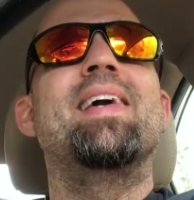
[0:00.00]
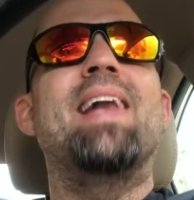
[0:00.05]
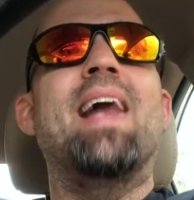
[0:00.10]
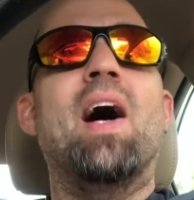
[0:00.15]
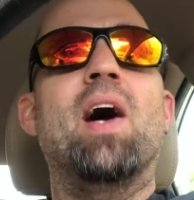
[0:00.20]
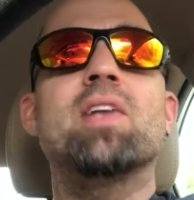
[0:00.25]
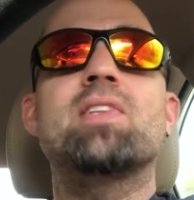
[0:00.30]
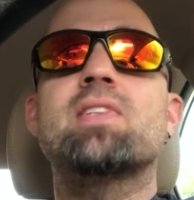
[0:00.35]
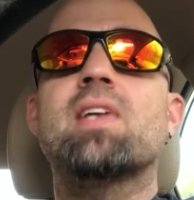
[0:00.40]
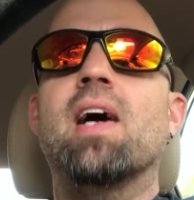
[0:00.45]

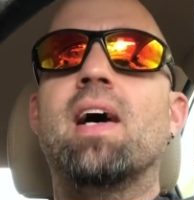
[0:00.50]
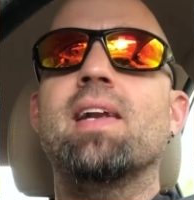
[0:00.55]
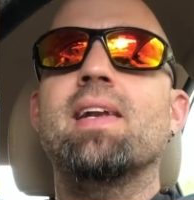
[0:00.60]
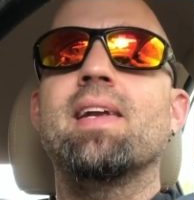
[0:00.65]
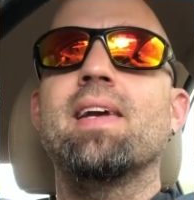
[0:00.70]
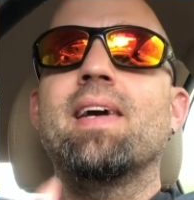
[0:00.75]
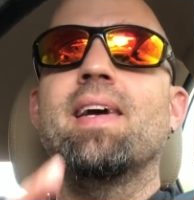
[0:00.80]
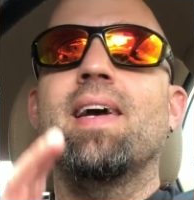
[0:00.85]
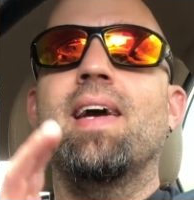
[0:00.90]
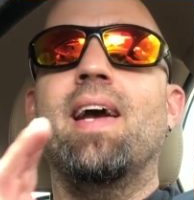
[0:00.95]
Now
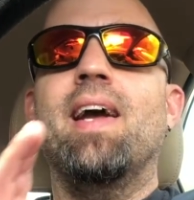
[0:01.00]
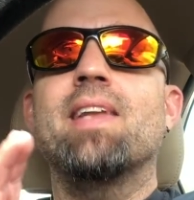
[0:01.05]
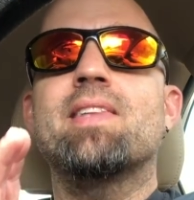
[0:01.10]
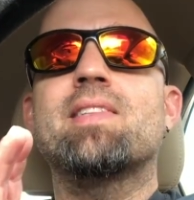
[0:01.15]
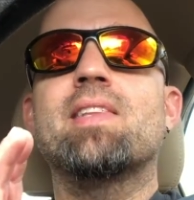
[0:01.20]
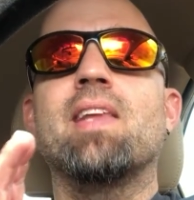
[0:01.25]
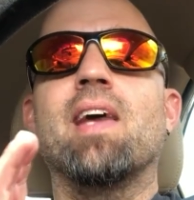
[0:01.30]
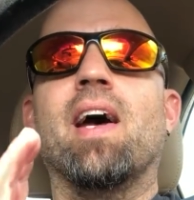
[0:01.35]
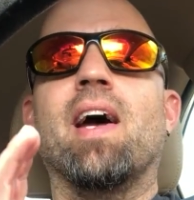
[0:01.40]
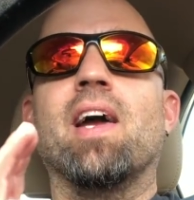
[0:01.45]

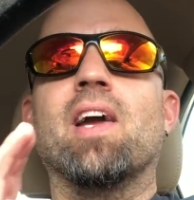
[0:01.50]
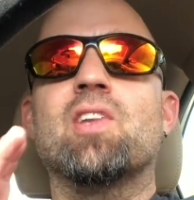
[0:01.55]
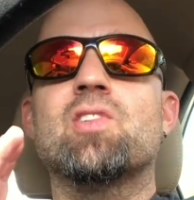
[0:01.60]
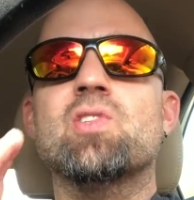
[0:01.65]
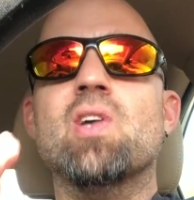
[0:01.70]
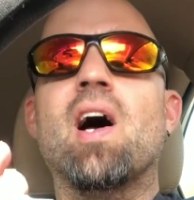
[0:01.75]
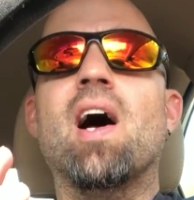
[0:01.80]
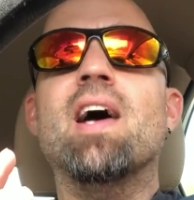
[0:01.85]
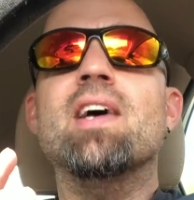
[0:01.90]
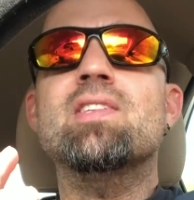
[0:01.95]
the
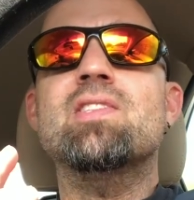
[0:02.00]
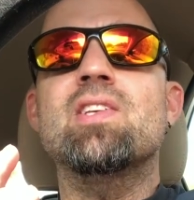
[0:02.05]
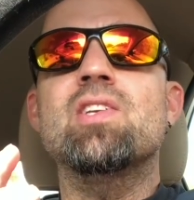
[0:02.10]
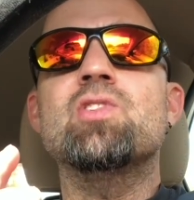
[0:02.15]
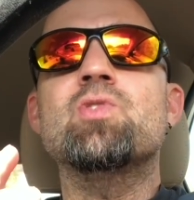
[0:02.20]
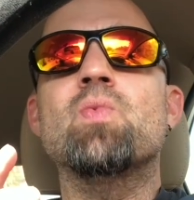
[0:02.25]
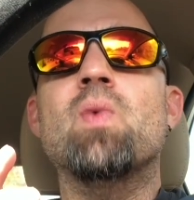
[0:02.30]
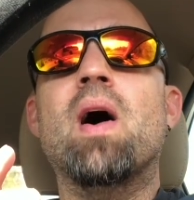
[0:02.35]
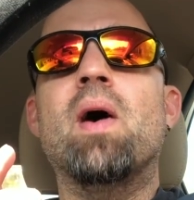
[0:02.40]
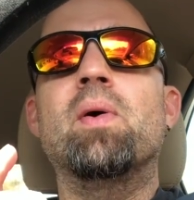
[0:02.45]
exhaust
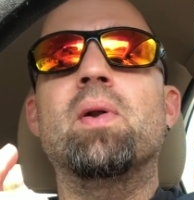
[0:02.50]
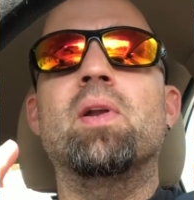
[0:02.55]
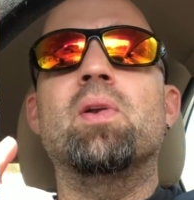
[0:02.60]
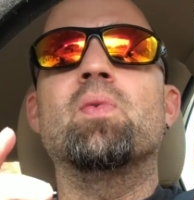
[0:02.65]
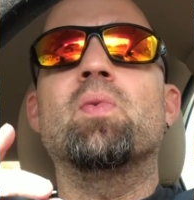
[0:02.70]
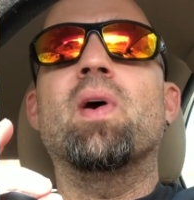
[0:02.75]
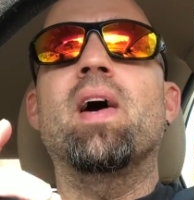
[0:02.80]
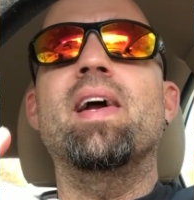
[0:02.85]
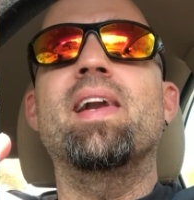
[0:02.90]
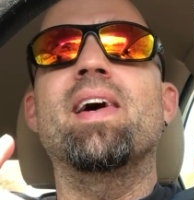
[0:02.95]
is routed
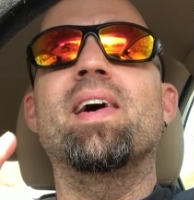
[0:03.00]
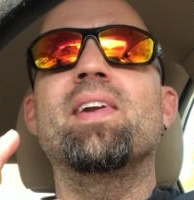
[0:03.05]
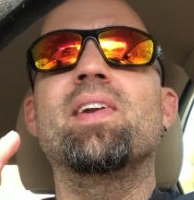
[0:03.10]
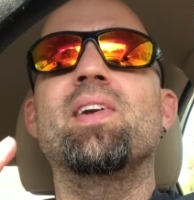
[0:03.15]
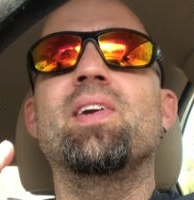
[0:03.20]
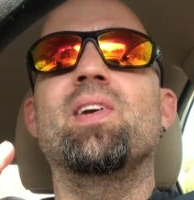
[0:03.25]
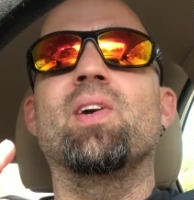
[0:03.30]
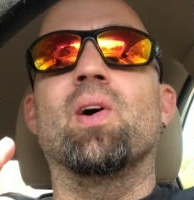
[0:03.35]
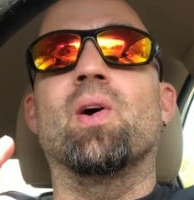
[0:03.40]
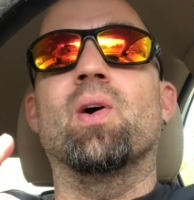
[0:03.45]
right under
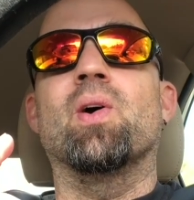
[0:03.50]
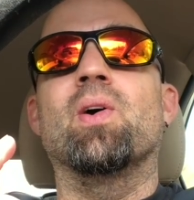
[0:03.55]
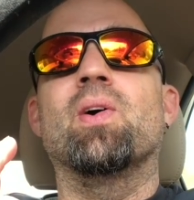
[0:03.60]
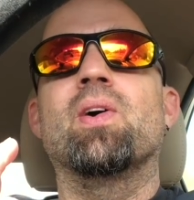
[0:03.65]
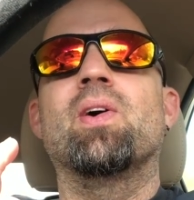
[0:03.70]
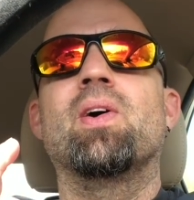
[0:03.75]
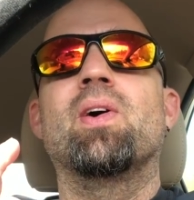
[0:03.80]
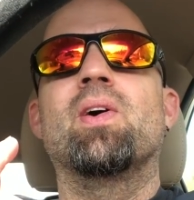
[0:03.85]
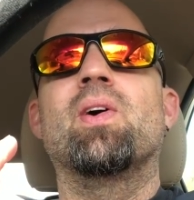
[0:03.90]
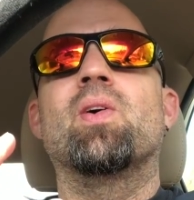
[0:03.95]
your
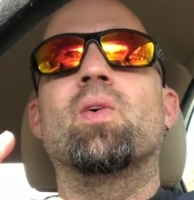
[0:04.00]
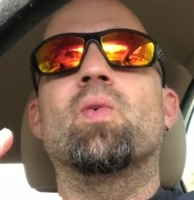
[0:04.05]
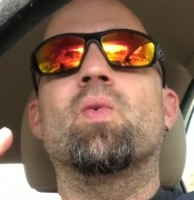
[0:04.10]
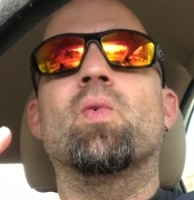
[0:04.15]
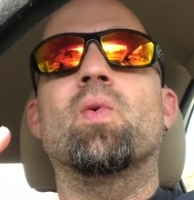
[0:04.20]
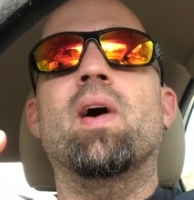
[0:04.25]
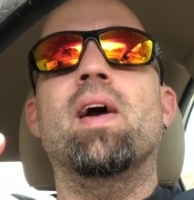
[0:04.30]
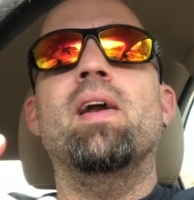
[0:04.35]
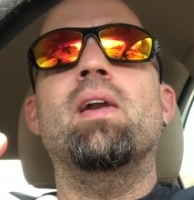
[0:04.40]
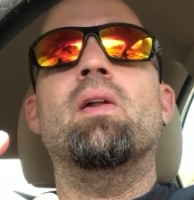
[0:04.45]

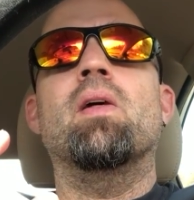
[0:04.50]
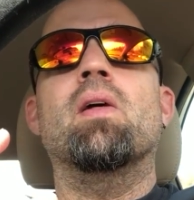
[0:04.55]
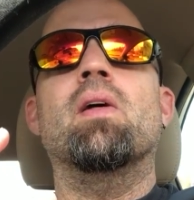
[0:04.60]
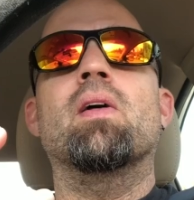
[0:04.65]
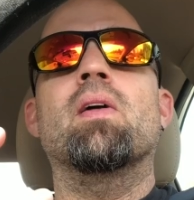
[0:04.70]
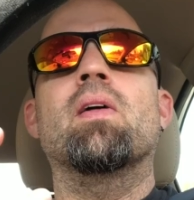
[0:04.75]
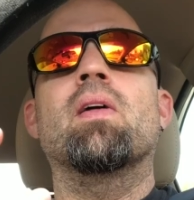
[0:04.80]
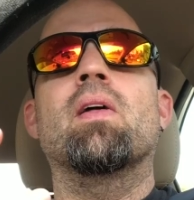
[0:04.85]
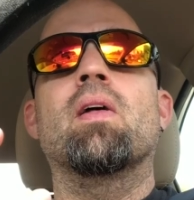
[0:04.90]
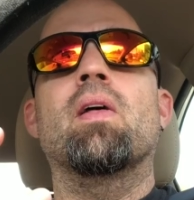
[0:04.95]
right
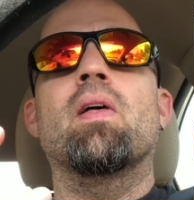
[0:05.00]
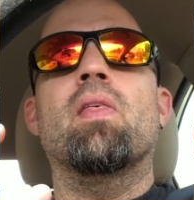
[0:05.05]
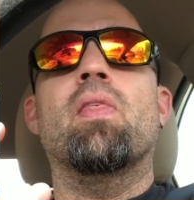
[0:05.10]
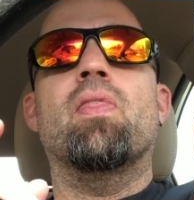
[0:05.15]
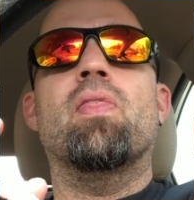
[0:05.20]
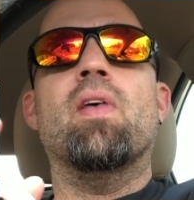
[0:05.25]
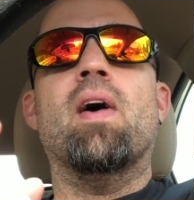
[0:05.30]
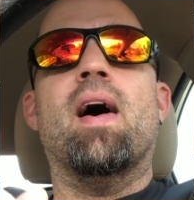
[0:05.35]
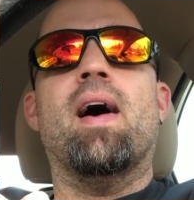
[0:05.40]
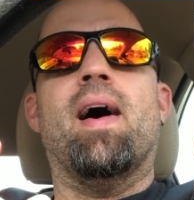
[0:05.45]

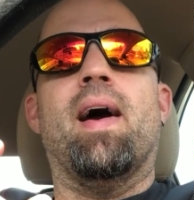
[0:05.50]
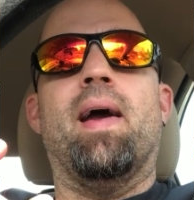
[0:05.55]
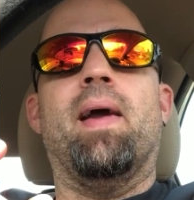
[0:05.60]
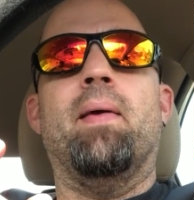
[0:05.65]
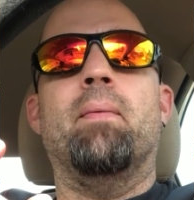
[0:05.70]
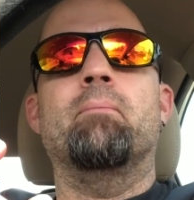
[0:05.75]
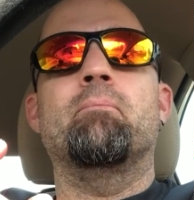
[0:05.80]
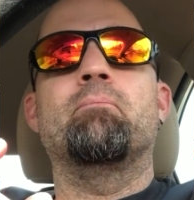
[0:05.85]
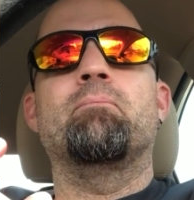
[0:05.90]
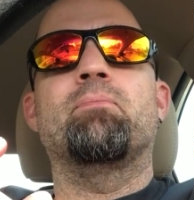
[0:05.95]
thigh
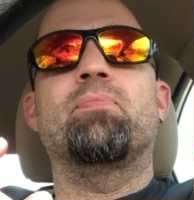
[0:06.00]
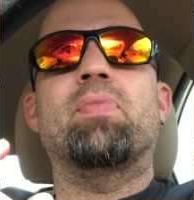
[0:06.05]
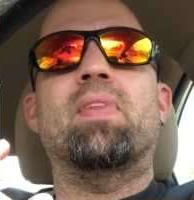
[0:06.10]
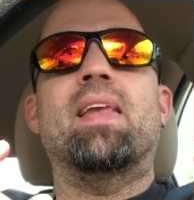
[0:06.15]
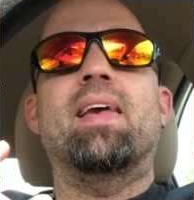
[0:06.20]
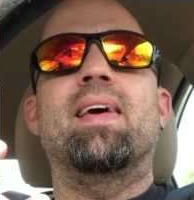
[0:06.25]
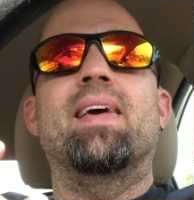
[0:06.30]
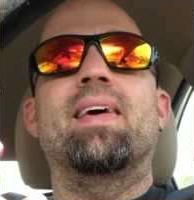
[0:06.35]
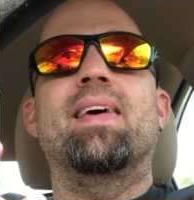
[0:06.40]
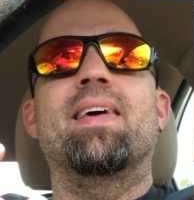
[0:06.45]

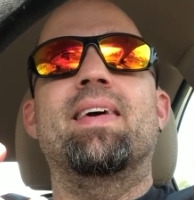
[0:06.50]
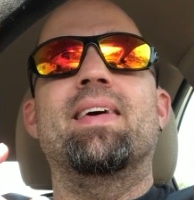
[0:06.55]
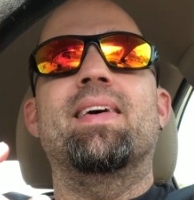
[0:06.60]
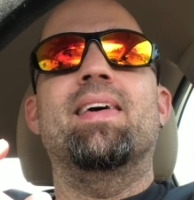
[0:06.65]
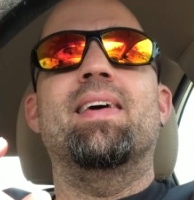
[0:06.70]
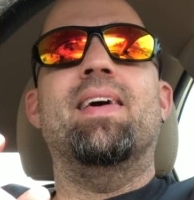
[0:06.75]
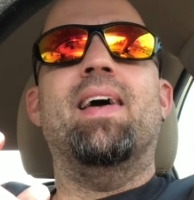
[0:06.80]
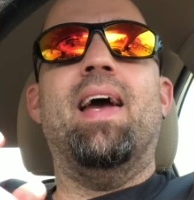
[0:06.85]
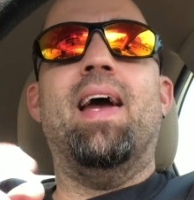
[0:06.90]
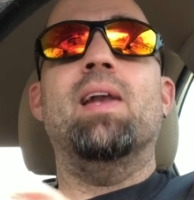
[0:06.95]

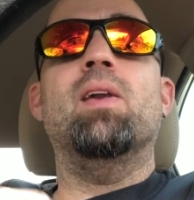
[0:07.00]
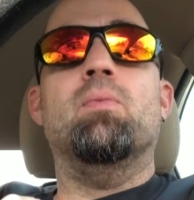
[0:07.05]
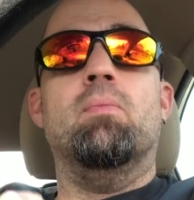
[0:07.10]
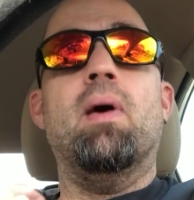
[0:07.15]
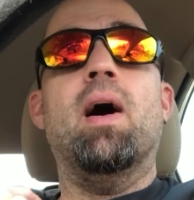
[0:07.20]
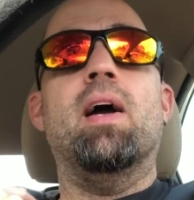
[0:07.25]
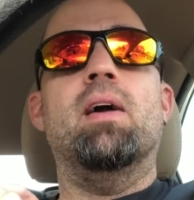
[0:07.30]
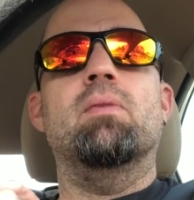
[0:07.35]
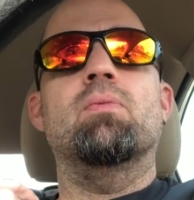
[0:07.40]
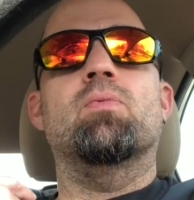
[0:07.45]
and
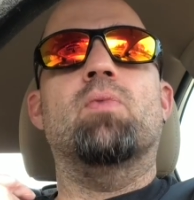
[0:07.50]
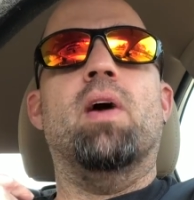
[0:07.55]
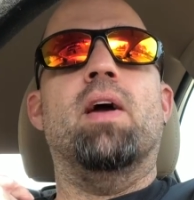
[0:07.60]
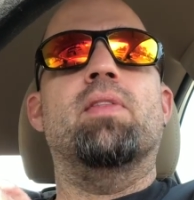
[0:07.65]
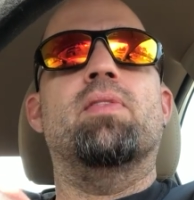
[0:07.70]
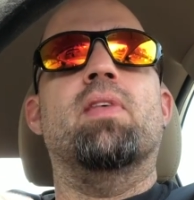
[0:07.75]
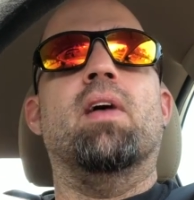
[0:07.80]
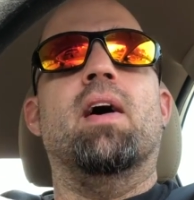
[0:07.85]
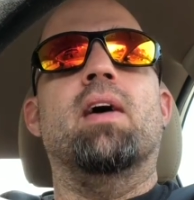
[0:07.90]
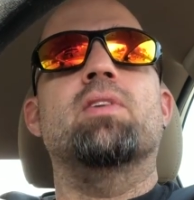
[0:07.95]
my
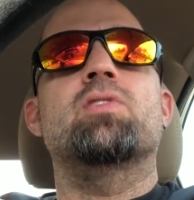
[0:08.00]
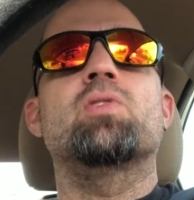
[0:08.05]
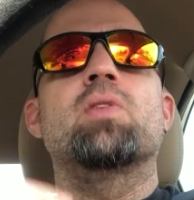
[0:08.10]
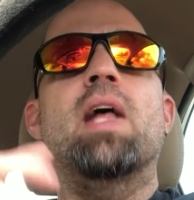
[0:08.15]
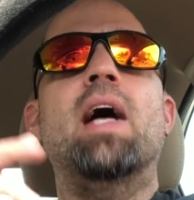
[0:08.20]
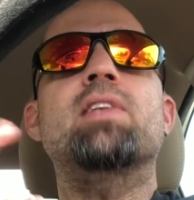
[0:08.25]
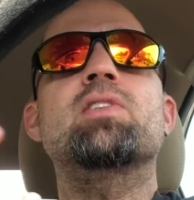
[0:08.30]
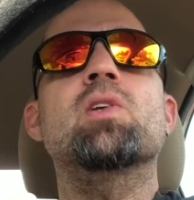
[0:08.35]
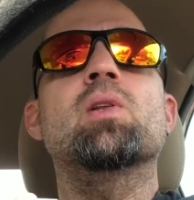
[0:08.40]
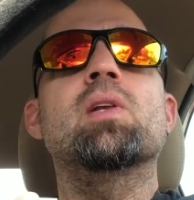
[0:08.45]
right thigh, so
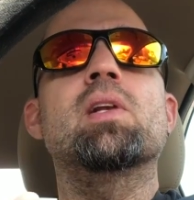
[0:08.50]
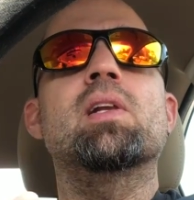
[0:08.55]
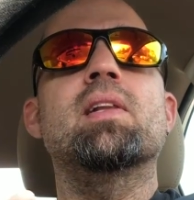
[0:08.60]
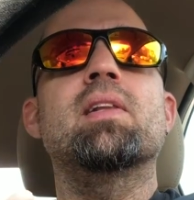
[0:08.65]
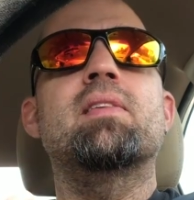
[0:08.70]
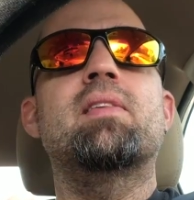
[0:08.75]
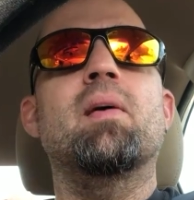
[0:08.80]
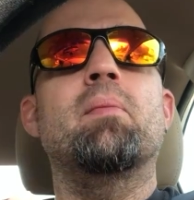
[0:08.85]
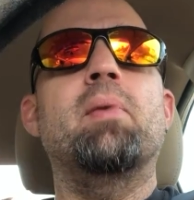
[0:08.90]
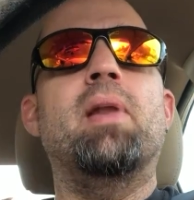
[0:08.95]
that's a little
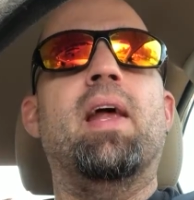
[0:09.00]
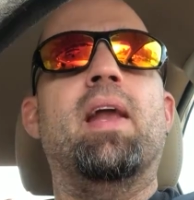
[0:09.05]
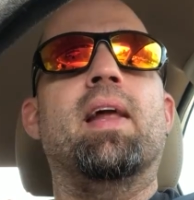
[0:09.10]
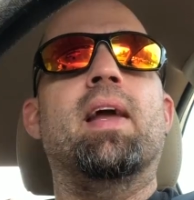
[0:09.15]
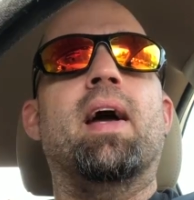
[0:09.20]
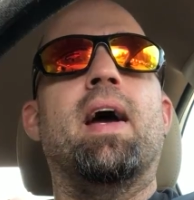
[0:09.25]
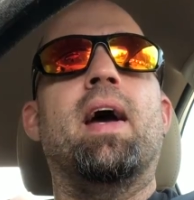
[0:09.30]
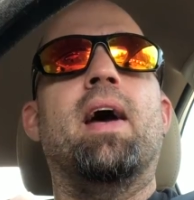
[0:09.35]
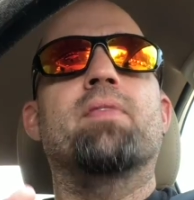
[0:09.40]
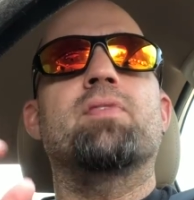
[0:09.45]
intimidating,
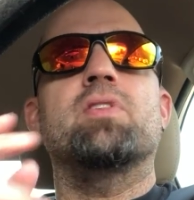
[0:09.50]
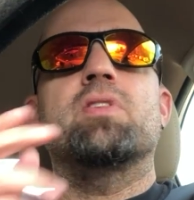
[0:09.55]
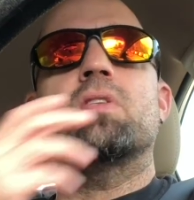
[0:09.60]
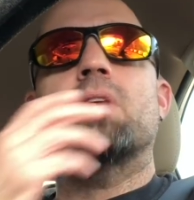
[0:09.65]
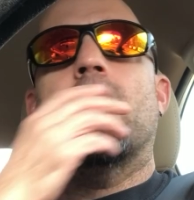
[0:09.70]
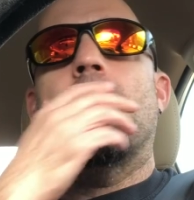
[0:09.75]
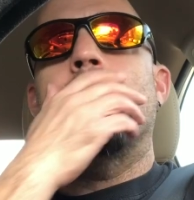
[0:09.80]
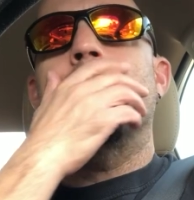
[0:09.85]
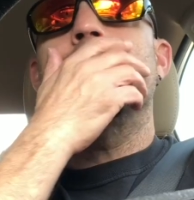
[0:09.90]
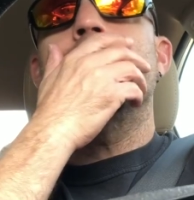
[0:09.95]
I have to
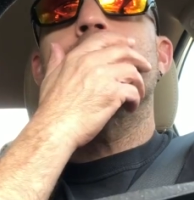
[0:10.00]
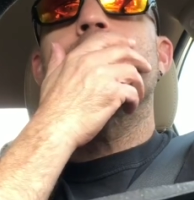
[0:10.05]
say.